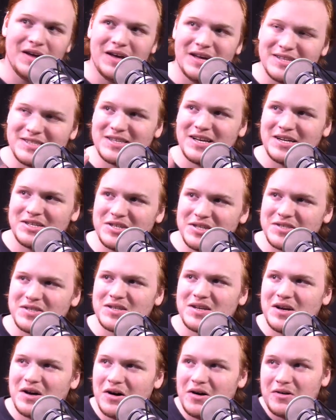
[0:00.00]
It's not
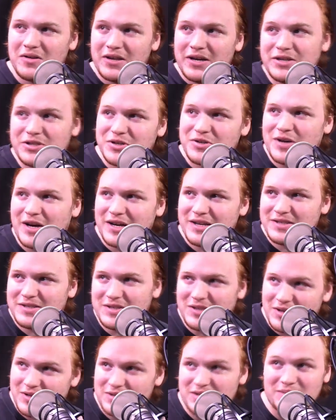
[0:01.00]
just, oh, Legend
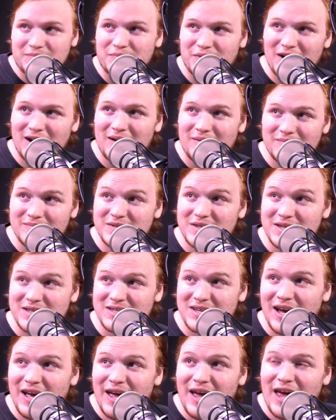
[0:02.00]
Dragons, there are some problems.
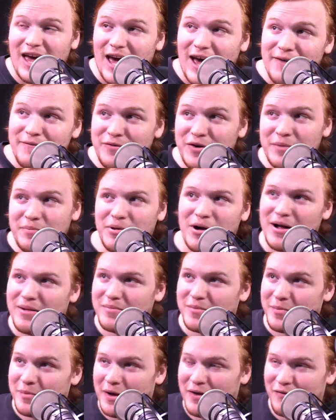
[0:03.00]
It's every
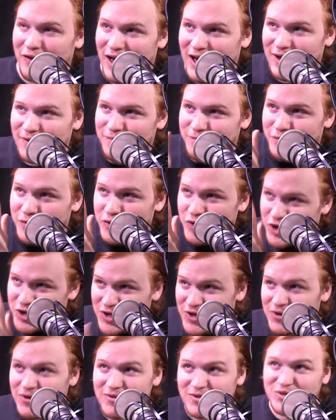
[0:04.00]
problem I've had for
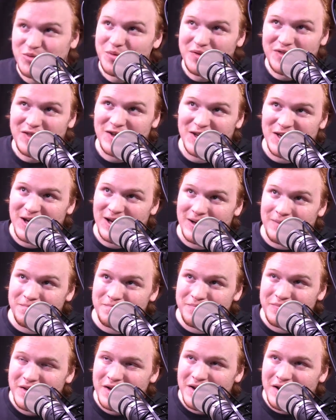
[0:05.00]
years with the
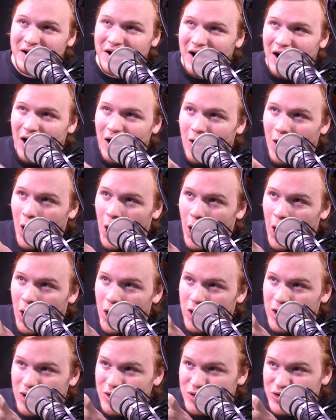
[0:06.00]
game
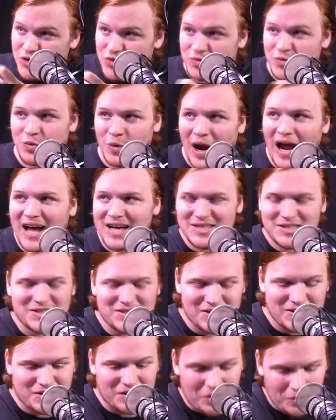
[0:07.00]
are
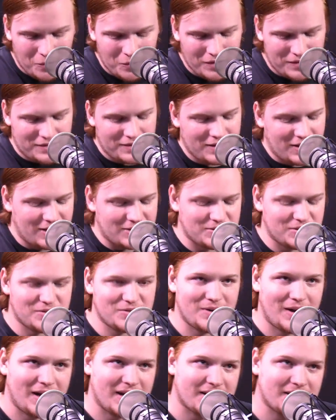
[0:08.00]
drastic with Legend
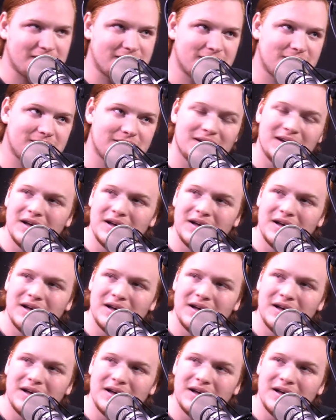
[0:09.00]
Dragons.